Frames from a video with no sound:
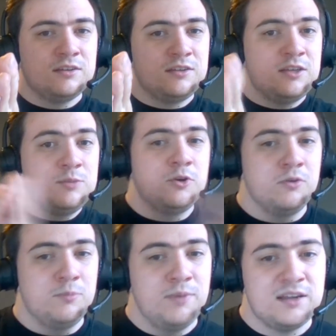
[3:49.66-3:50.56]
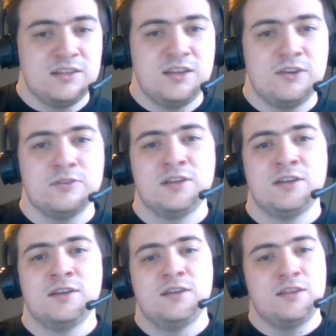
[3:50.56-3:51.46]
keep going back down,
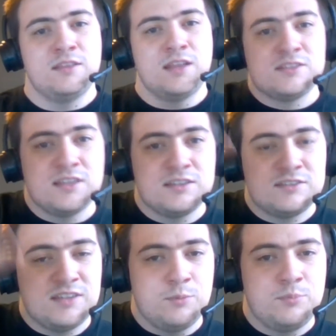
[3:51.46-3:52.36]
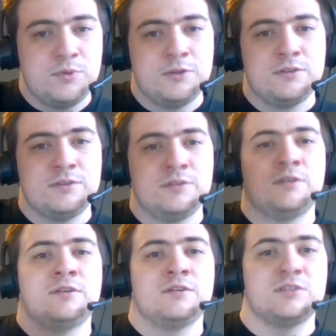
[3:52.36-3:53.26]
and that's that step,
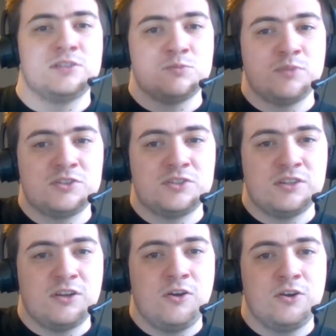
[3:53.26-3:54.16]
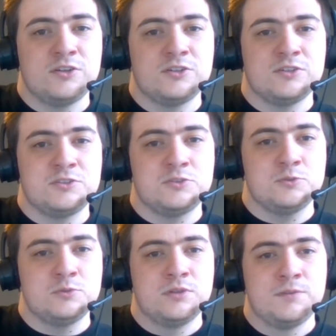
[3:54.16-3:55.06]
because it's much harder
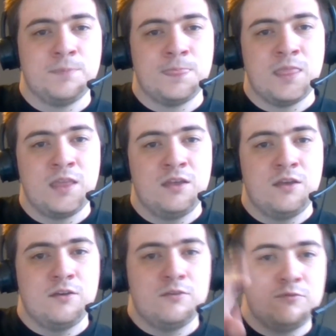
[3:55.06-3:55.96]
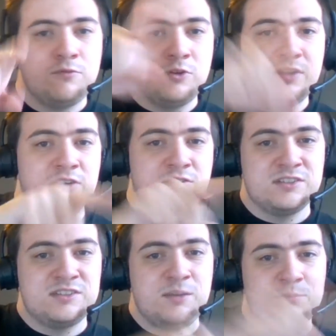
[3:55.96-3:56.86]
to fall down
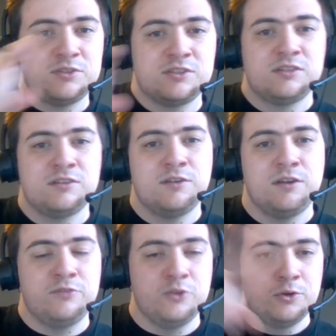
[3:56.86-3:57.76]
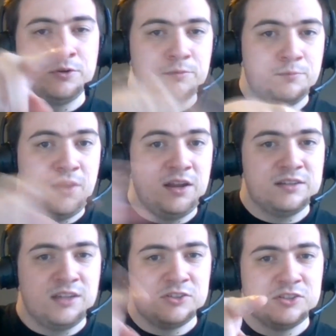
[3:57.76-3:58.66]
steps if you're paying
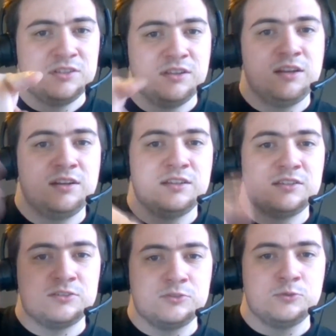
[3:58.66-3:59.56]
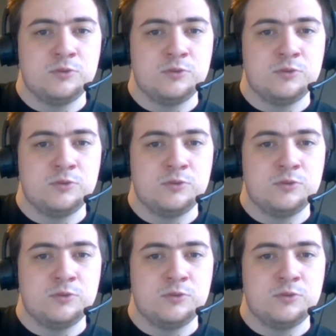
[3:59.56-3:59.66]
attention than it is to